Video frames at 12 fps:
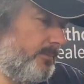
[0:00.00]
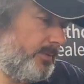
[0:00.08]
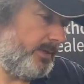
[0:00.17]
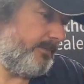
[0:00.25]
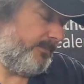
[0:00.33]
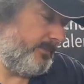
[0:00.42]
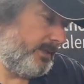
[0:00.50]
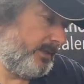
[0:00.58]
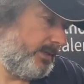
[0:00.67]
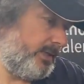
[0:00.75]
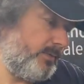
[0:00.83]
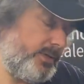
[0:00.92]
But
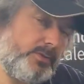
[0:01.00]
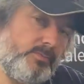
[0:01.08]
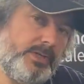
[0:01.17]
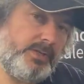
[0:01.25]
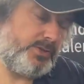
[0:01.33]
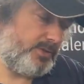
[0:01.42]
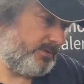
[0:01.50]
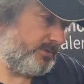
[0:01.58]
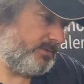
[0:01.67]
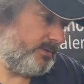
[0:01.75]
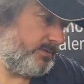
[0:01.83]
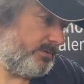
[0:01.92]
anyway, so Rich
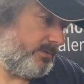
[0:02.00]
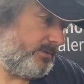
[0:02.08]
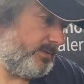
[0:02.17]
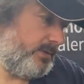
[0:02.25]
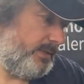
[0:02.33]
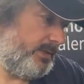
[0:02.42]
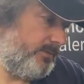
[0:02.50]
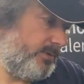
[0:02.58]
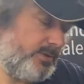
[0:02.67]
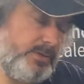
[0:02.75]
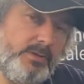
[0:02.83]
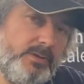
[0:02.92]

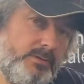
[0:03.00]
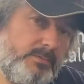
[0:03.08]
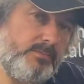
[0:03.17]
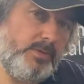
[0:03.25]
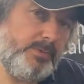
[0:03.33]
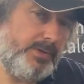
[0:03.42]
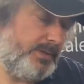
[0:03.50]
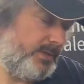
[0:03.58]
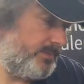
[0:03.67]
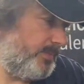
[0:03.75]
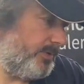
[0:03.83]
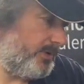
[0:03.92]
just took Robert and
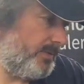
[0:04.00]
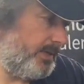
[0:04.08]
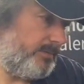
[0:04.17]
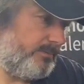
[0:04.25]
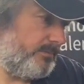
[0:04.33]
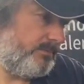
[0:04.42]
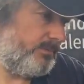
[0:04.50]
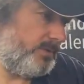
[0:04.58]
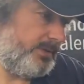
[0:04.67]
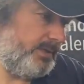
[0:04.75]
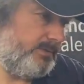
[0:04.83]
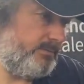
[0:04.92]
his partner out.
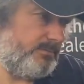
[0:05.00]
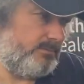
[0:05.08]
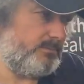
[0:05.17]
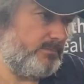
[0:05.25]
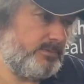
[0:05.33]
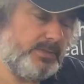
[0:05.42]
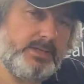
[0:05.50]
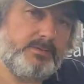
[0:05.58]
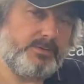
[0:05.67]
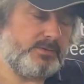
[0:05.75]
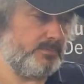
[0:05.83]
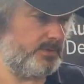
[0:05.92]
I didn't say
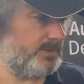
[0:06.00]
anything to him.